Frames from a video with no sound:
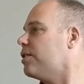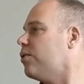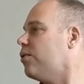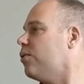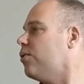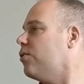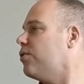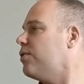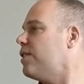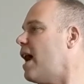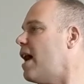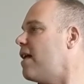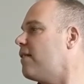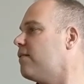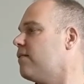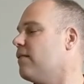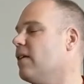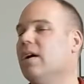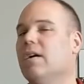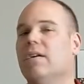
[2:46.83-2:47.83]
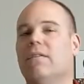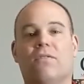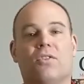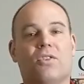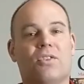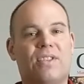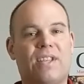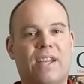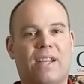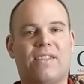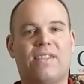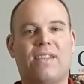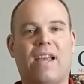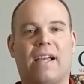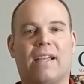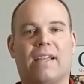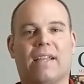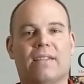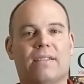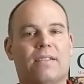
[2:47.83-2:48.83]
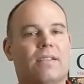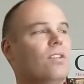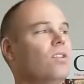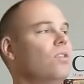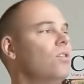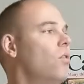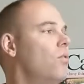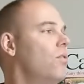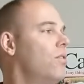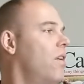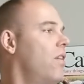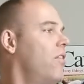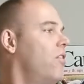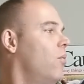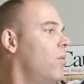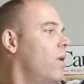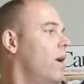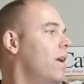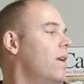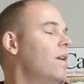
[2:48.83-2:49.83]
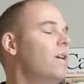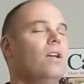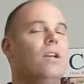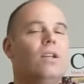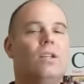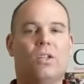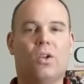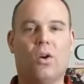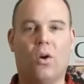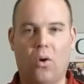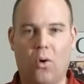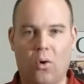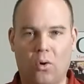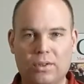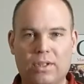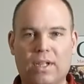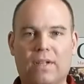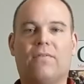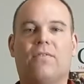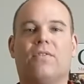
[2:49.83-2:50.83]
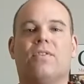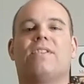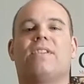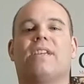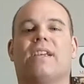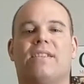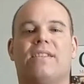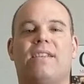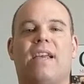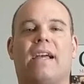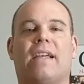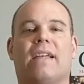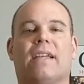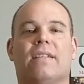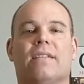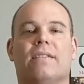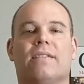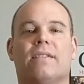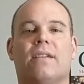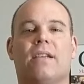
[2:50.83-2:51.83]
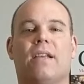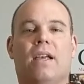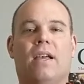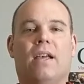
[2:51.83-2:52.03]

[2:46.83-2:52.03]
You hold that for 6 seconds, and you go the other way. You hold it for 6 seconds.